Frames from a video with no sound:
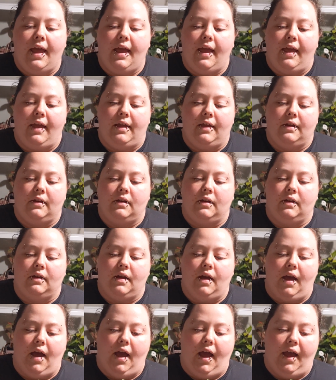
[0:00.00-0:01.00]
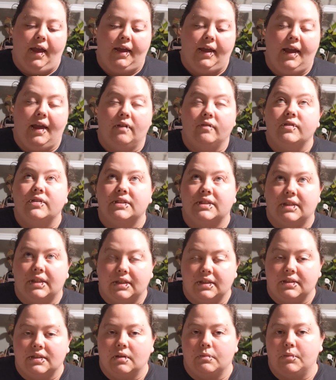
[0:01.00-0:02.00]
And I have
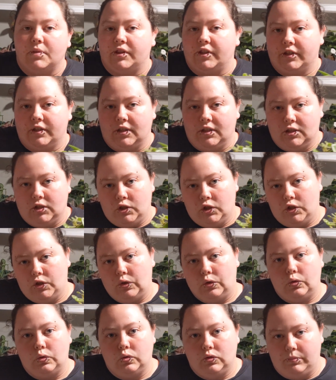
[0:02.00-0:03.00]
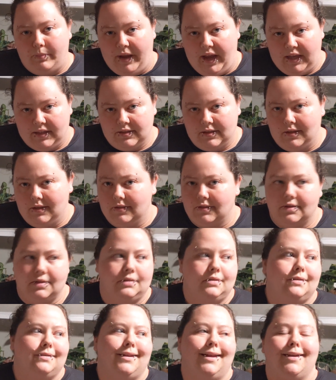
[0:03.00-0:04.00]
seen some, but they're these huge baskets and
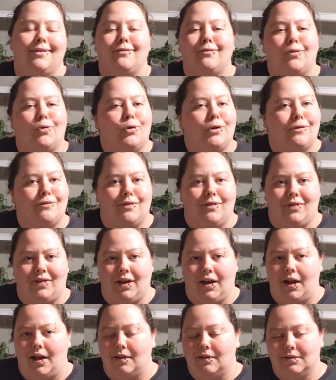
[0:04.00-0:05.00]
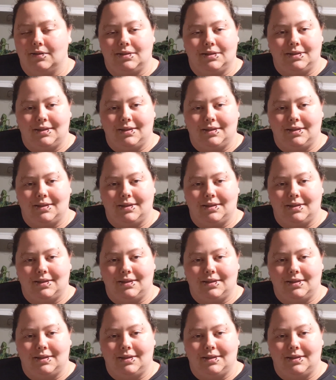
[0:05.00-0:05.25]
they're like $40–50,